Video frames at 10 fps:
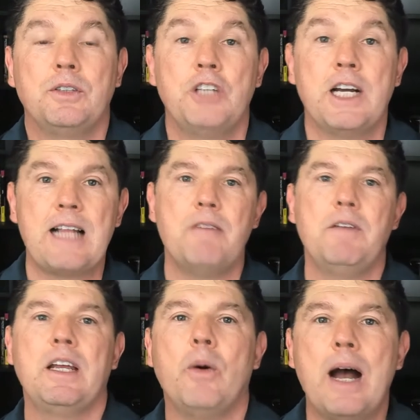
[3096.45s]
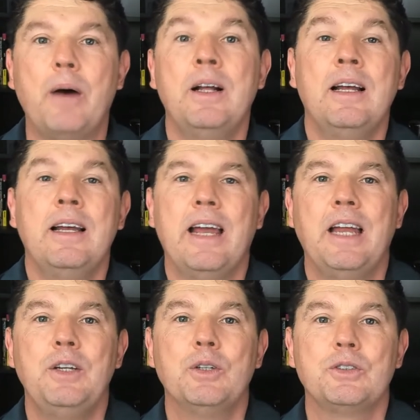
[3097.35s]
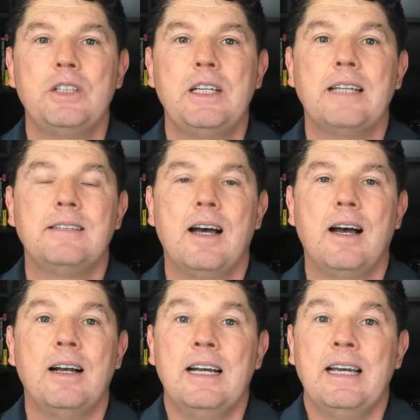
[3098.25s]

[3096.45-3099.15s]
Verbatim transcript: So check that video out and you'll see it uh,